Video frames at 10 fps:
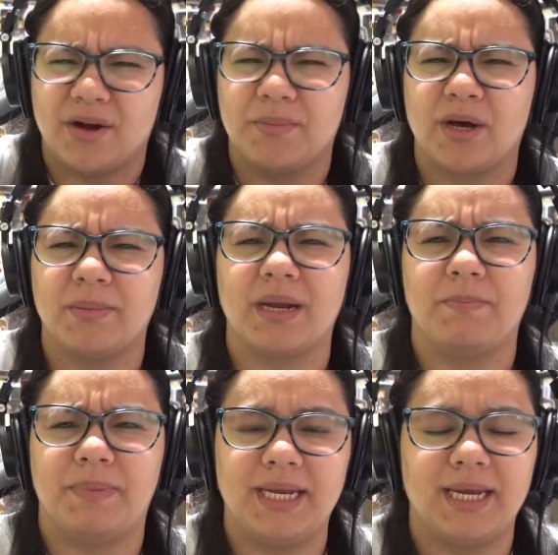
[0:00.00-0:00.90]
becoming a
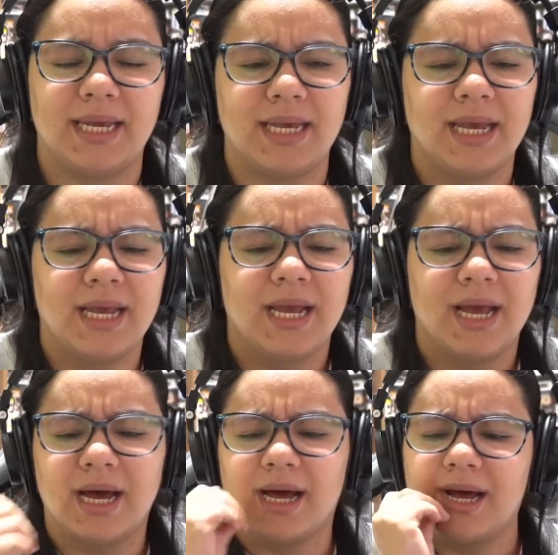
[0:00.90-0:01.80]
BD
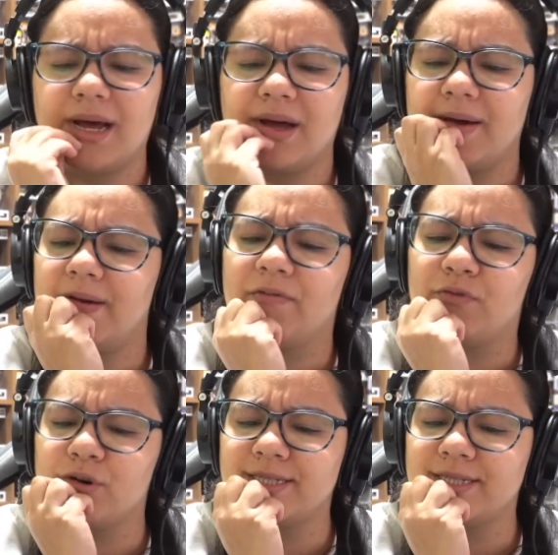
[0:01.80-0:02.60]
for